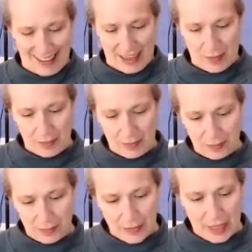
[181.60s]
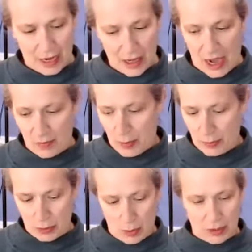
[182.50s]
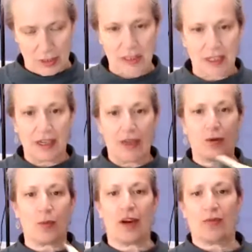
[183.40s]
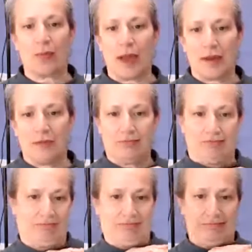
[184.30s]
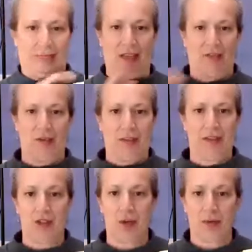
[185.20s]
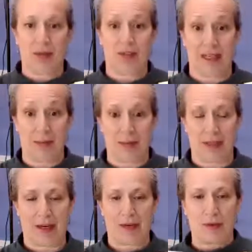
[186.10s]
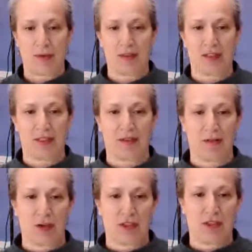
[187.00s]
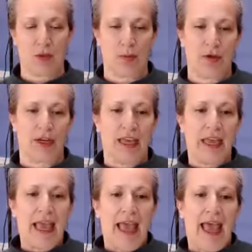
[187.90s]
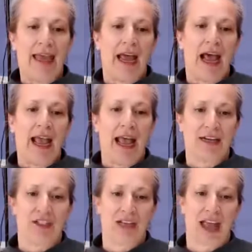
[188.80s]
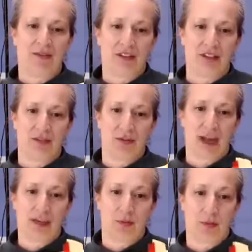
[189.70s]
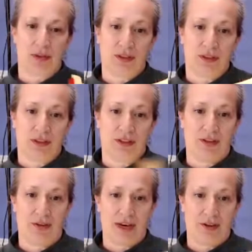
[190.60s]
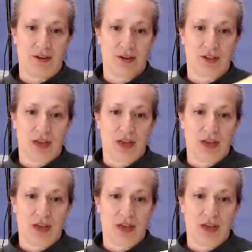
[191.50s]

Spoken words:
that a lot of people do it, this is another one of my infamous notebooks. I keep a lot of notebooks. This is a voice notebook, and I actually have this divided with dividers.